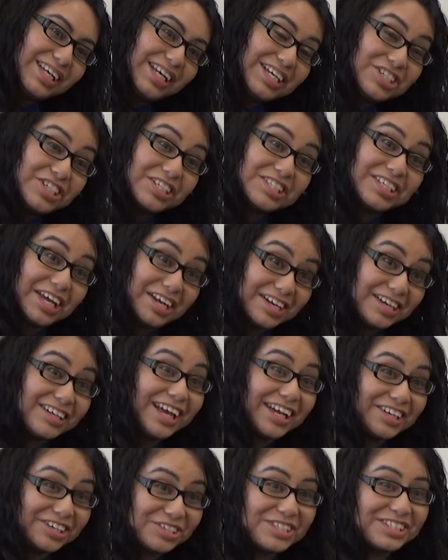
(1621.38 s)
It's just getting,
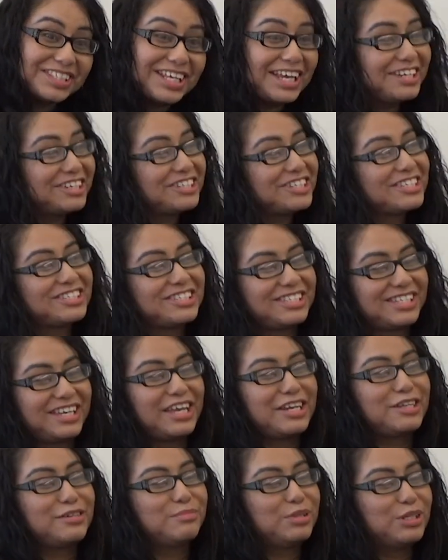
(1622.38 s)
like you said, just
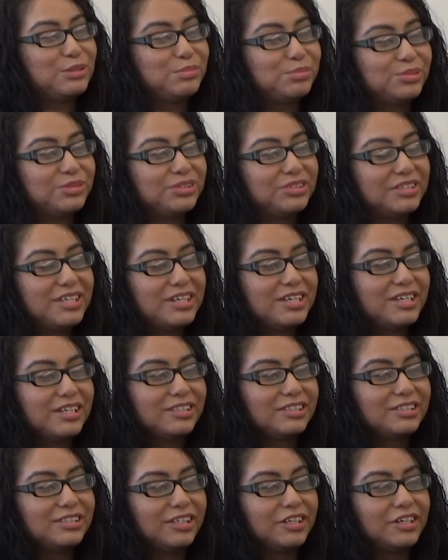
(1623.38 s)
getting people
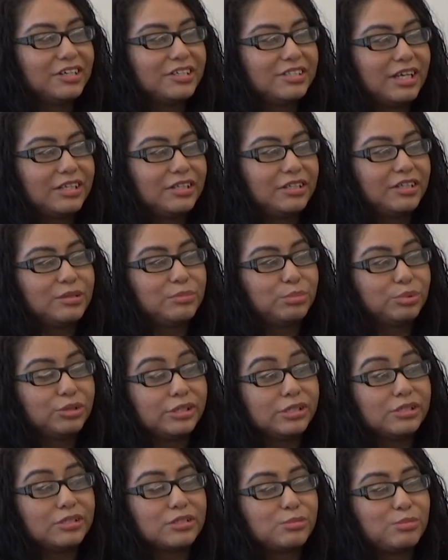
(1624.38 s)
to understand the
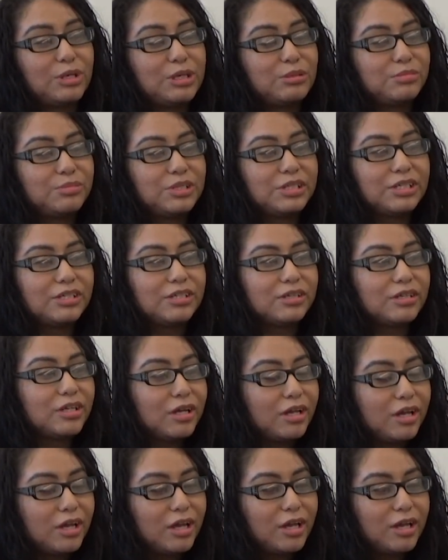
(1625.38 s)
importance. Maybe
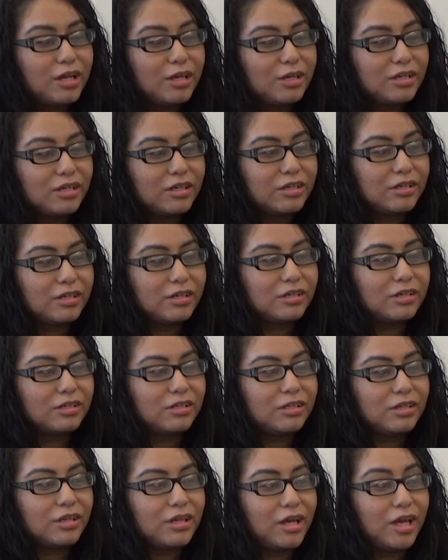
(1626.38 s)

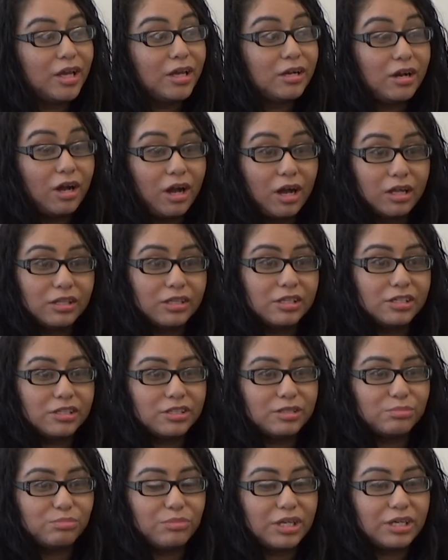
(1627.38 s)
in
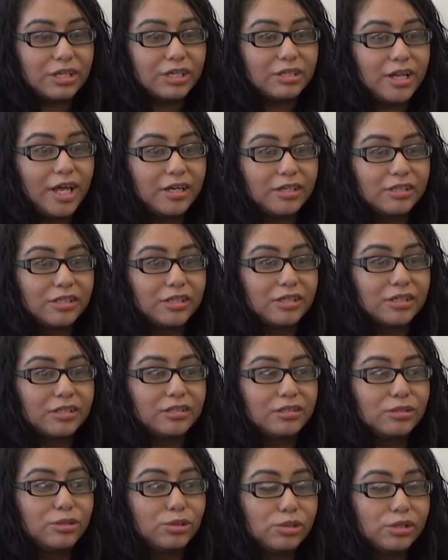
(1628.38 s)
college, make it like a
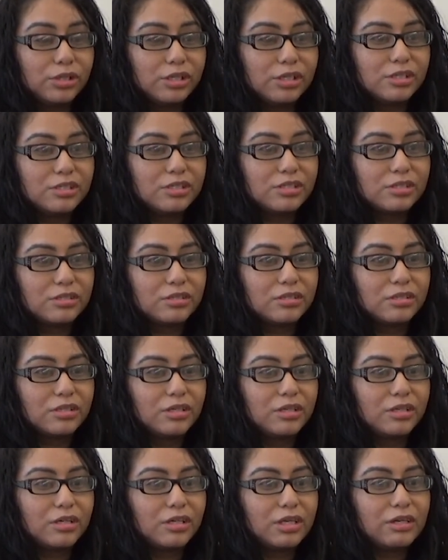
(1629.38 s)
course,
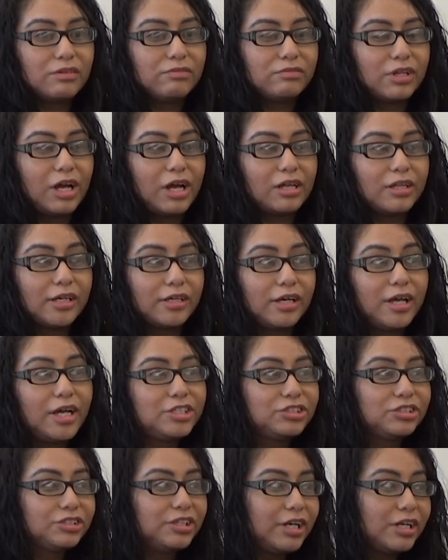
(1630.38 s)
if not like an
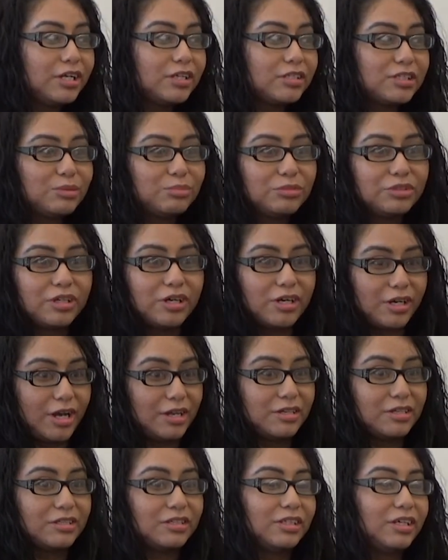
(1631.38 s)
extra credit seminar
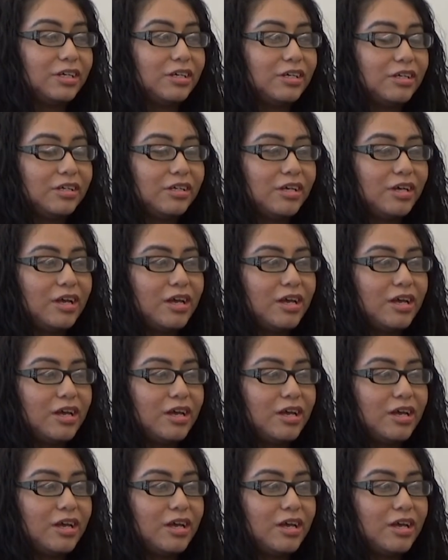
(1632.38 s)
kind of thing,